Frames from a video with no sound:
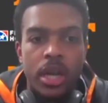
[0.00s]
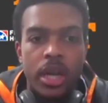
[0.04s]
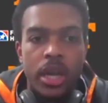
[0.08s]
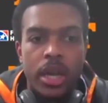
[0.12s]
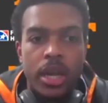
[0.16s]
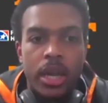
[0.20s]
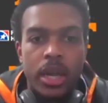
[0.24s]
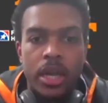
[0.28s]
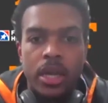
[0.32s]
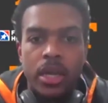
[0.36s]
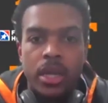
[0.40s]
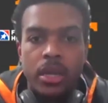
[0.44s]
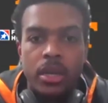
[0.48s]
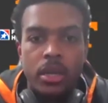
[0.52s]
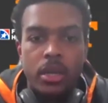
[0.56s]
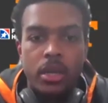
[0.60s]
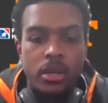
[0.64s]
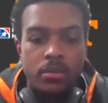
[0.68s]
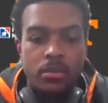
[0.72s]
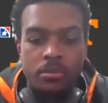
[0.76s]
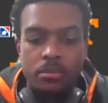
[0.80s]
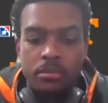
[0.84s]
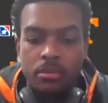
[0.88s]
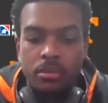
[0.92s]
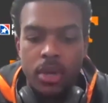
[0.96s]
And
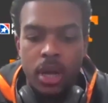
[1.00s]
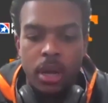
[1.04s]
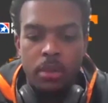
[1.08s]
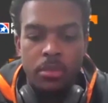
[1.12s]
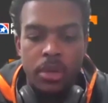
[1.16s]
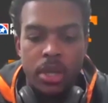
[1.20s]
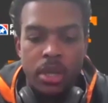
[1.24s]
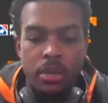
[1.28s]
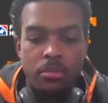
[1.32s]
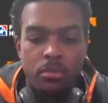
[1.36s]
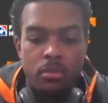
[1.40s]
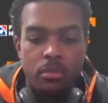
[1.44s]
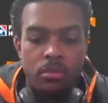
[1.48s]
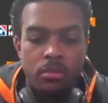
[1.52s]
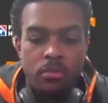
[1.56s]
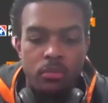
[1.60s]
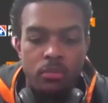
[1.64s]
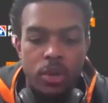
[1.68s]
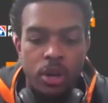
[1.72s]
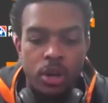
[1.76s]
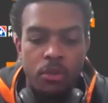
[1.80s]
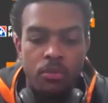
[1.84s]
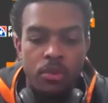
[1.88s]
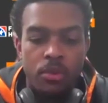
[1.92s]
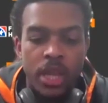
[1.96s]
I mean,
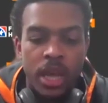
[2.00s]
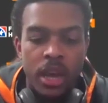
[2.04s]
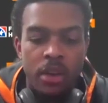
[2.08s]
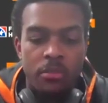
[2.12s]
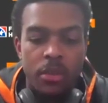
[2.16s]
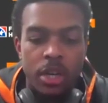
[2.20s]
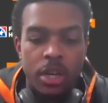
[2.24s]
we don't really have